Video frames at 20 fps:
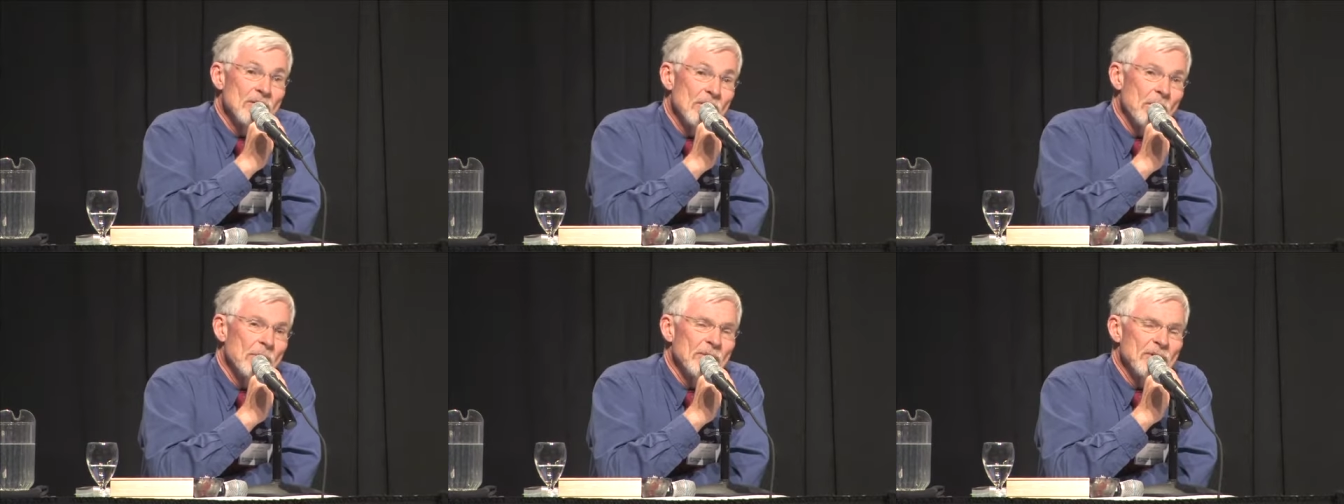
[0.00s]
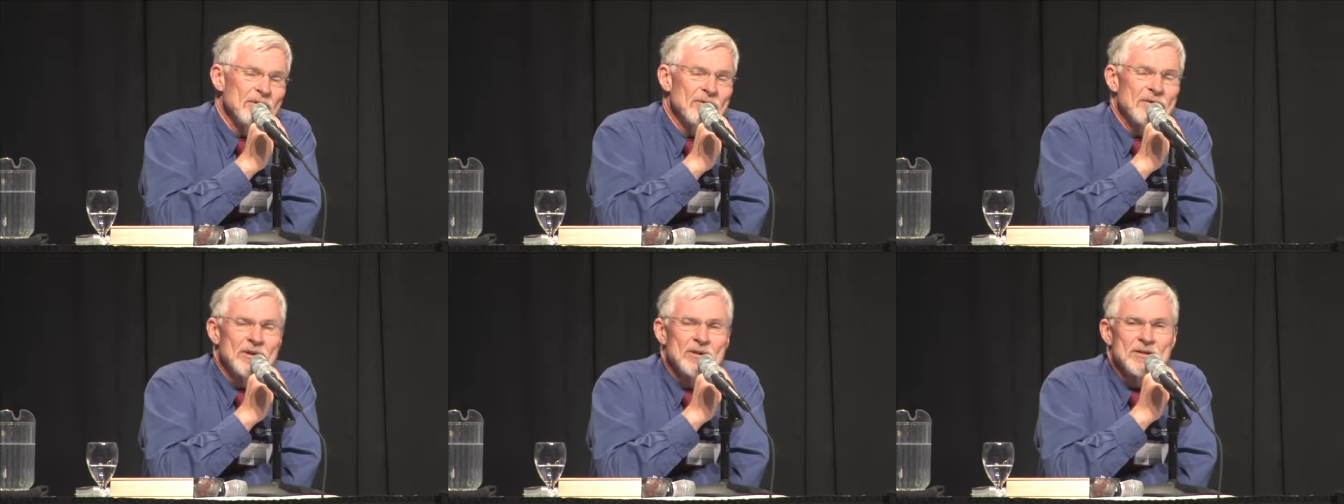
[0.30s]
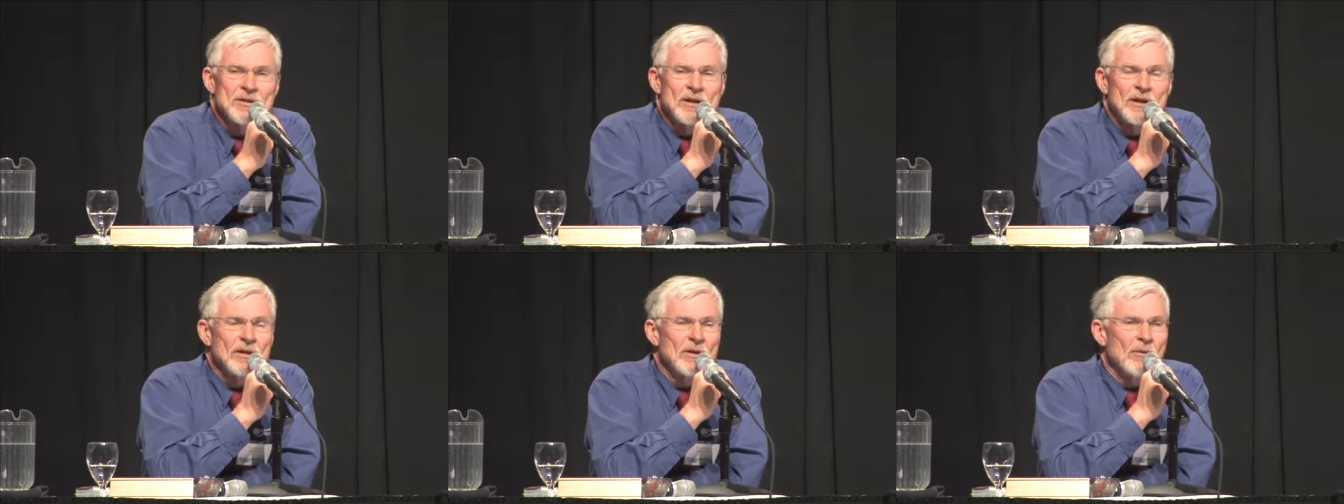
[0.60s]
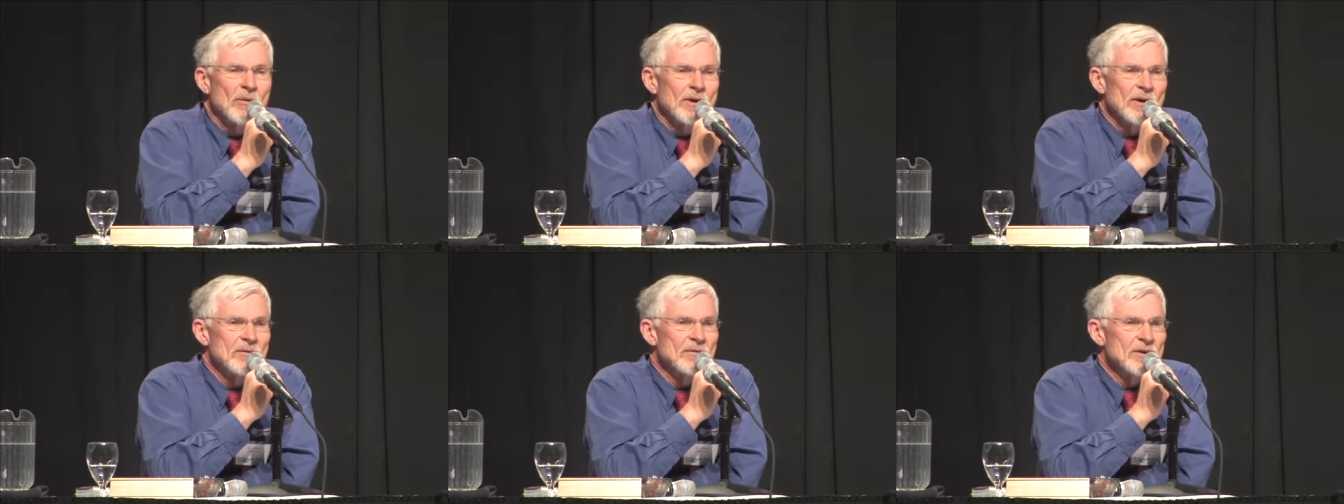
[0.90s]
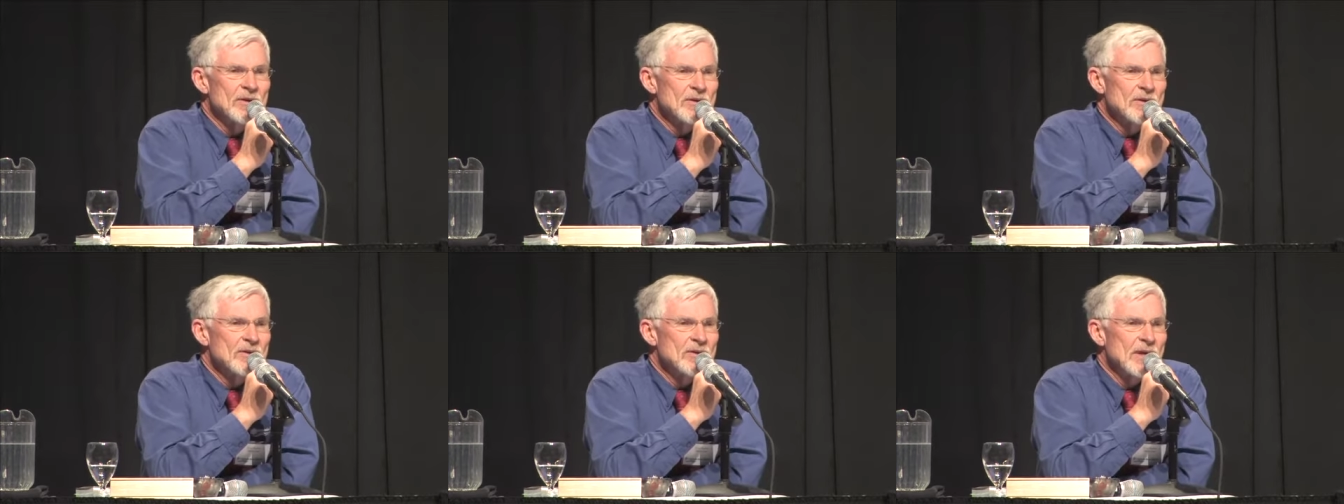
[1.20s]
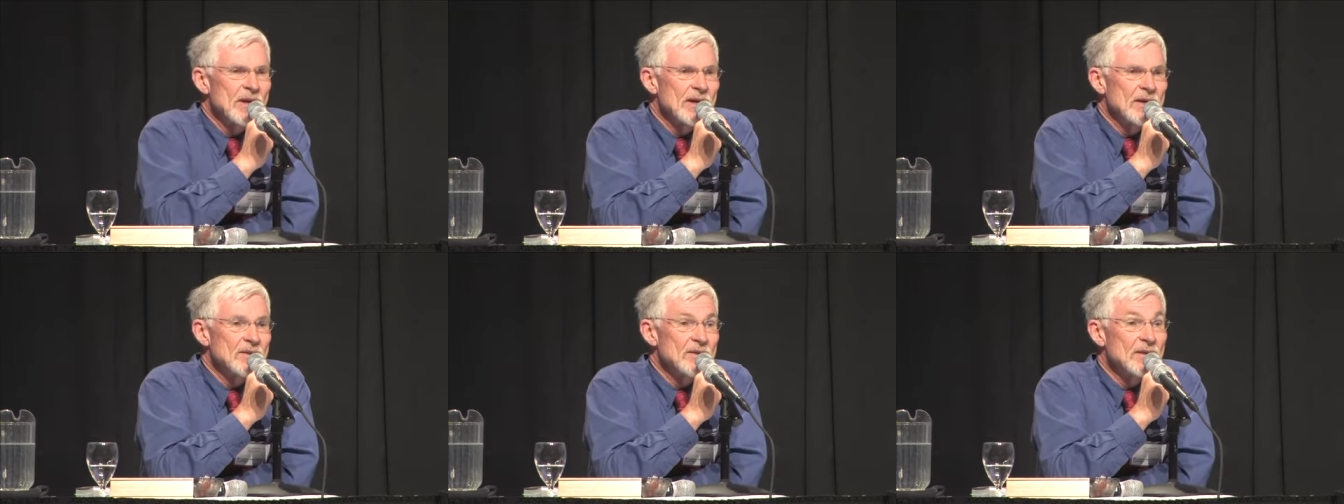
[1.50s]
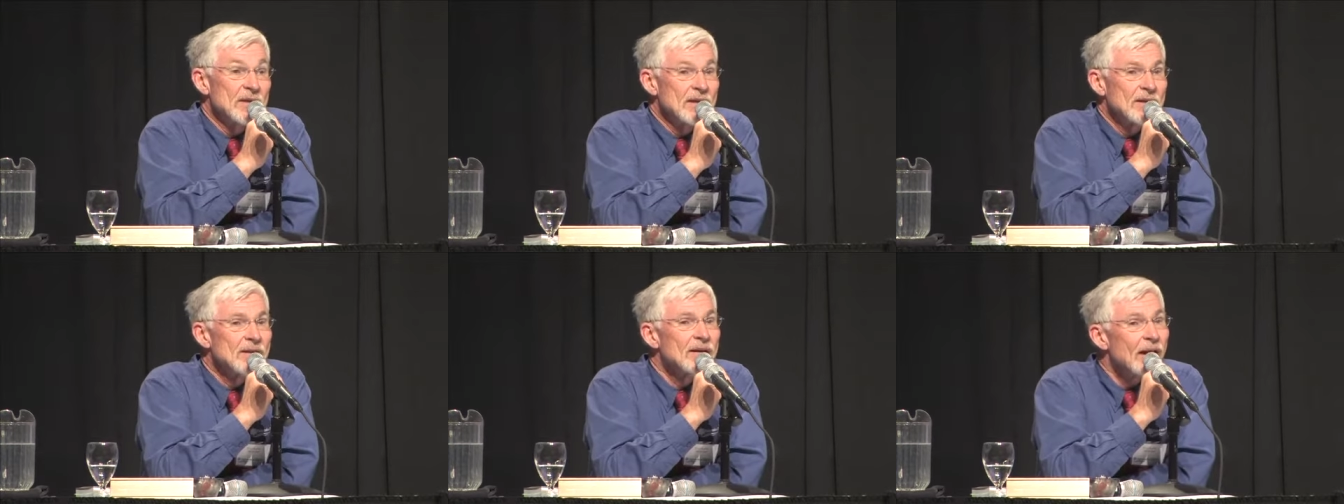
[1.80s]
or upper division and lower division states
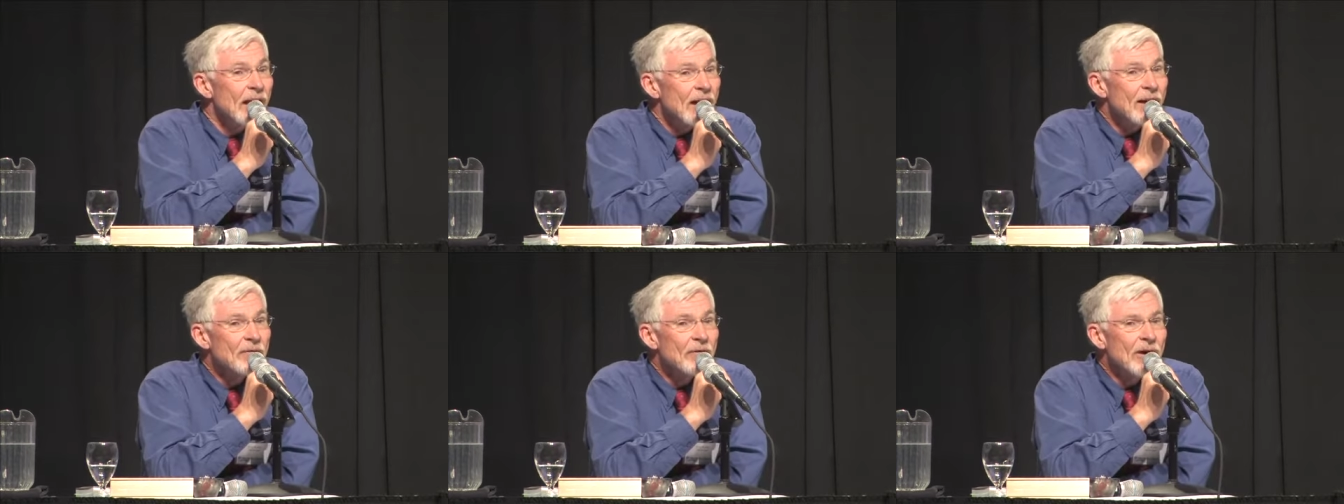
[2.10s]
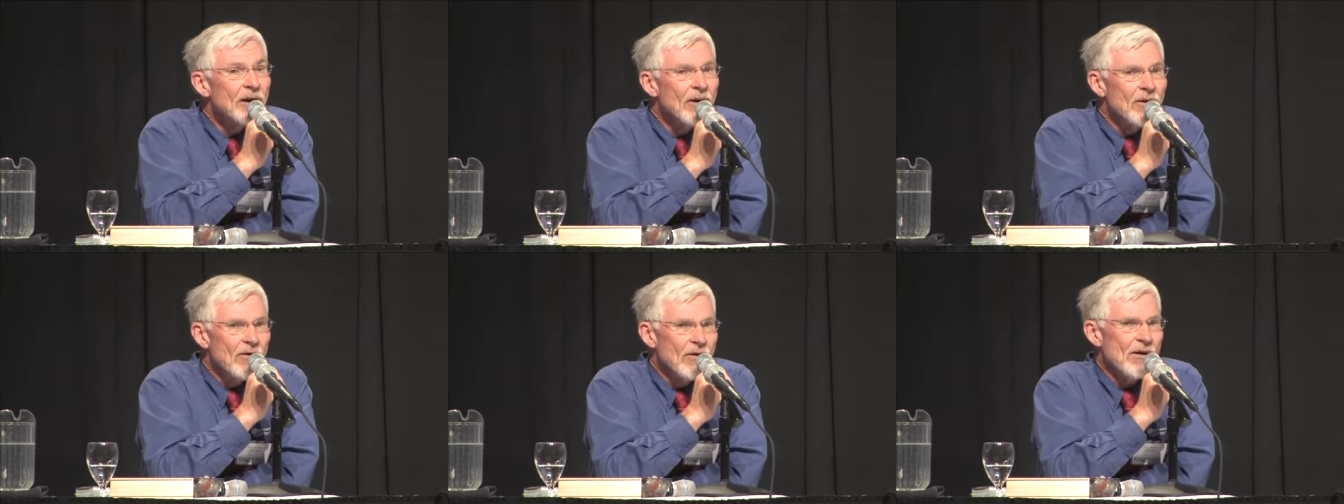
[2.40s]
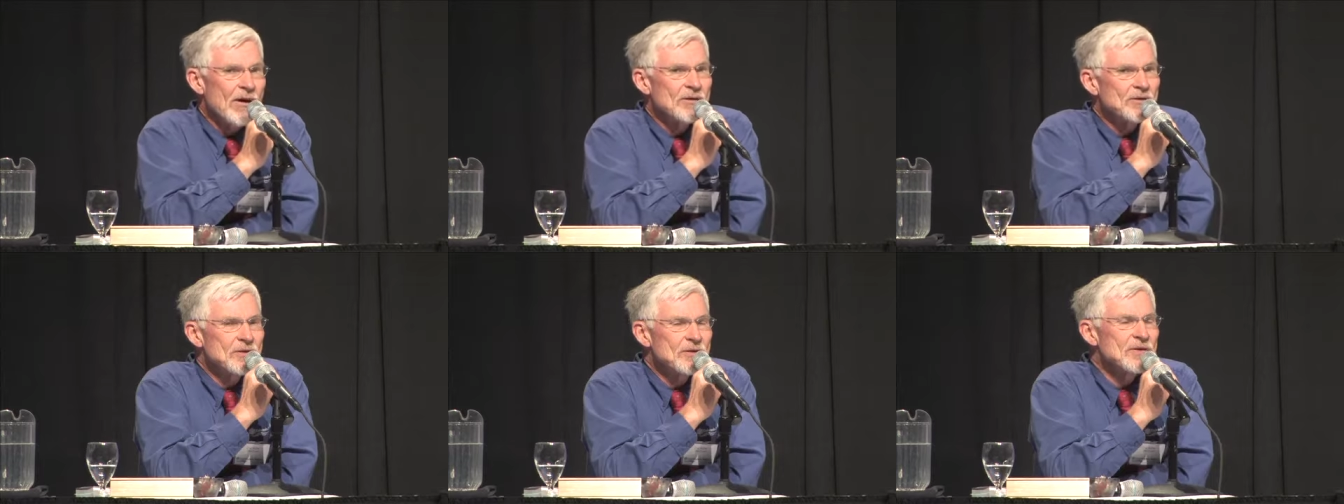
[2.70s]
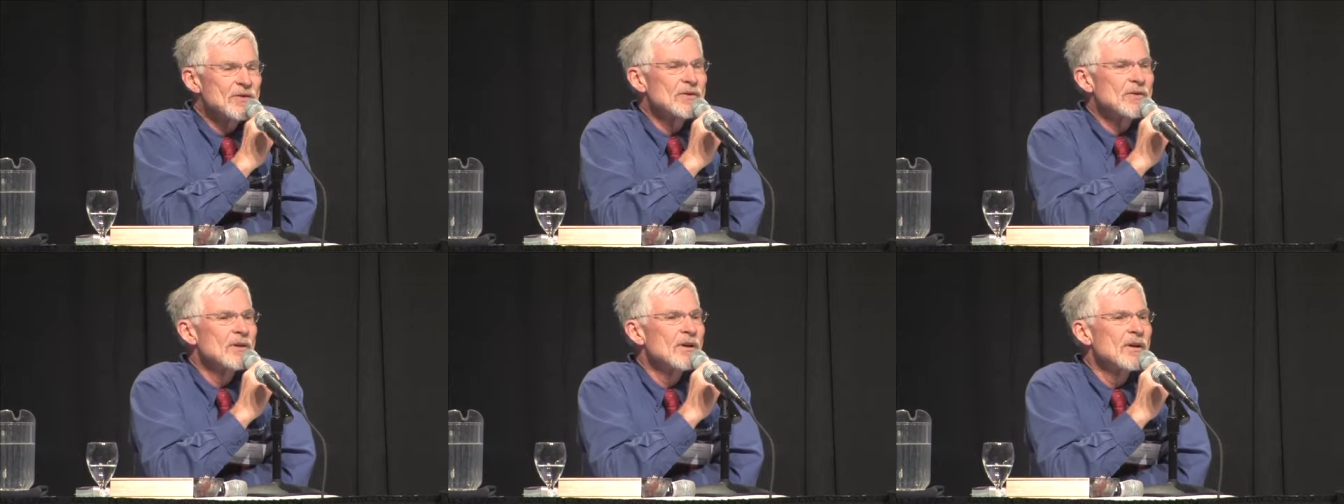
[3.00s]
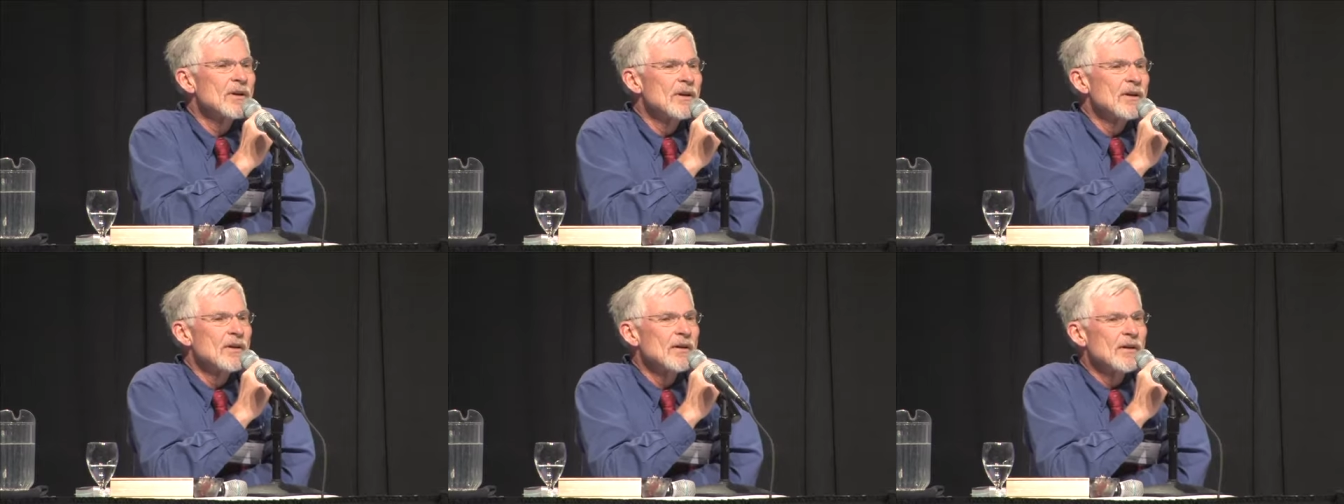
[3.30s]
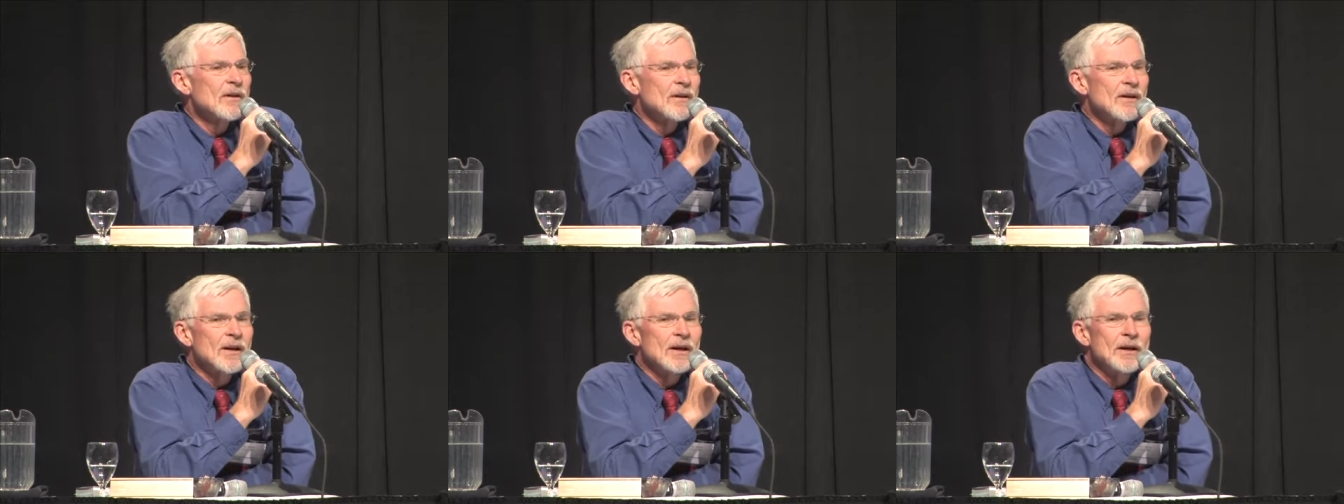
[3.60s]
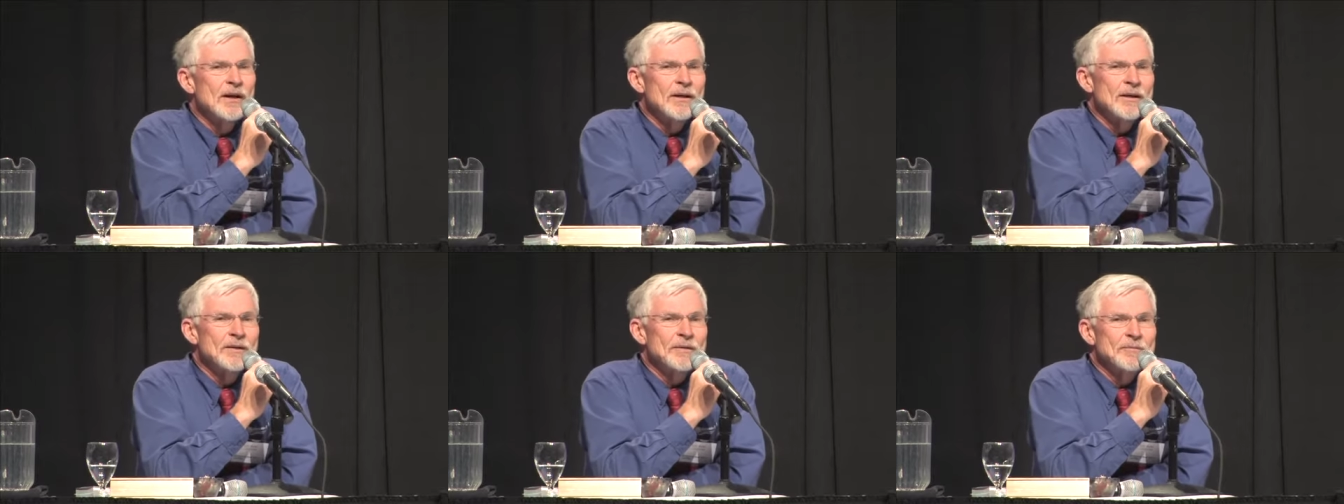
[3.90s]
need to have a cautious
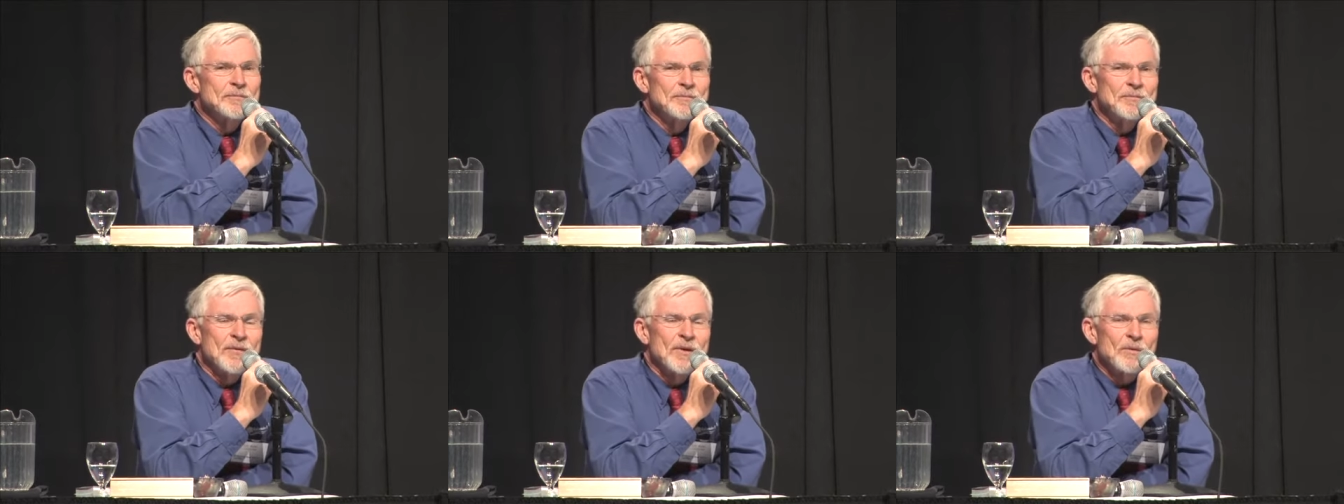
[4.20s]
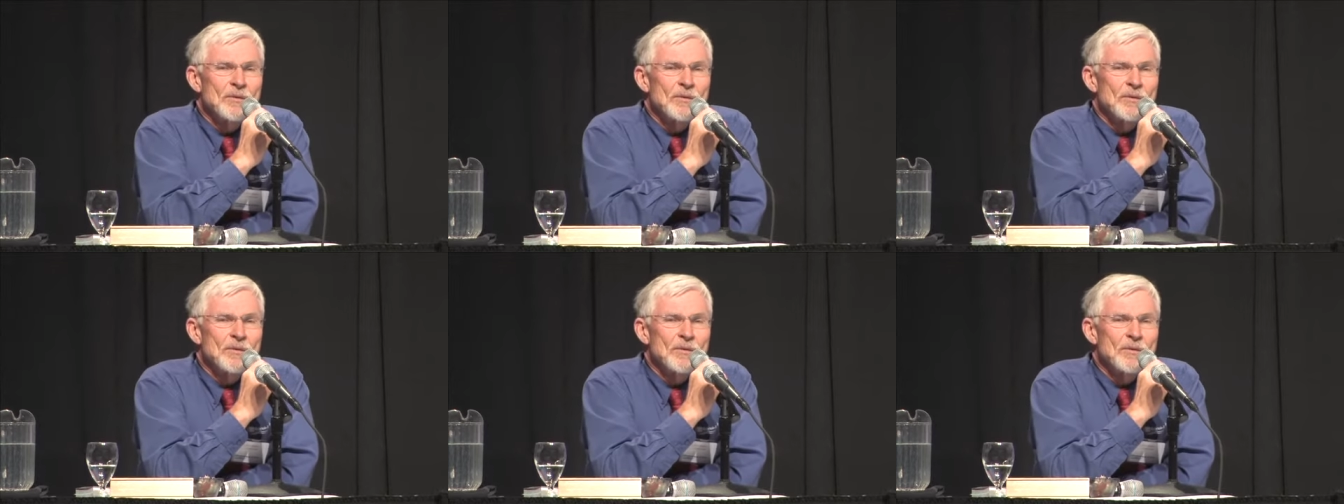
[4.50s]
uh,